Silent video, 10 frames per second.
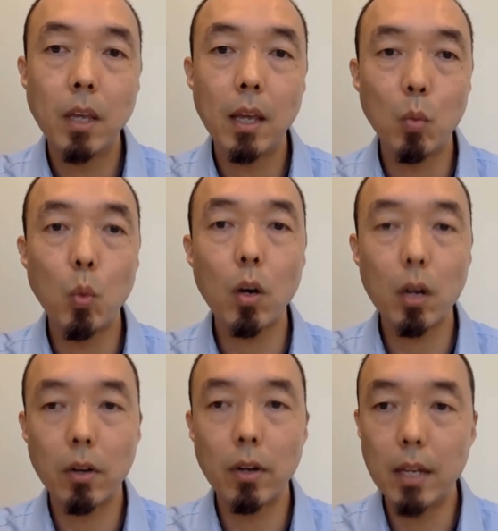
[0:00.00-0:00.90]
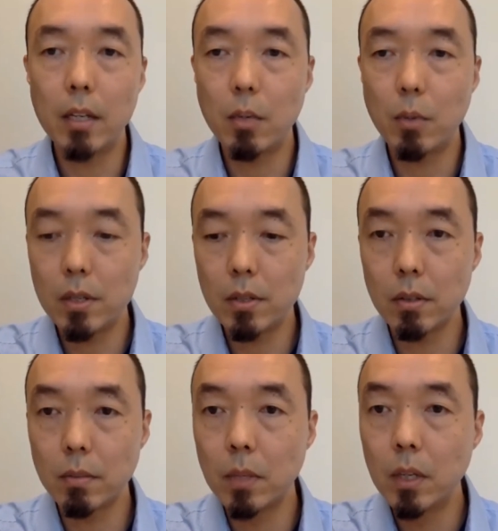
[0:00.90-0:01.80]
and work around
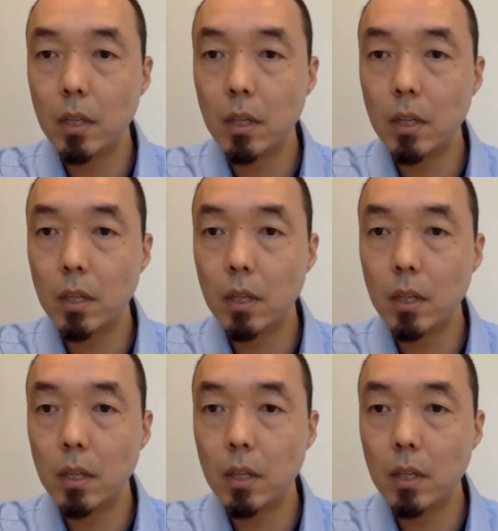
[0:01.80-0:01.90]
anti-racism.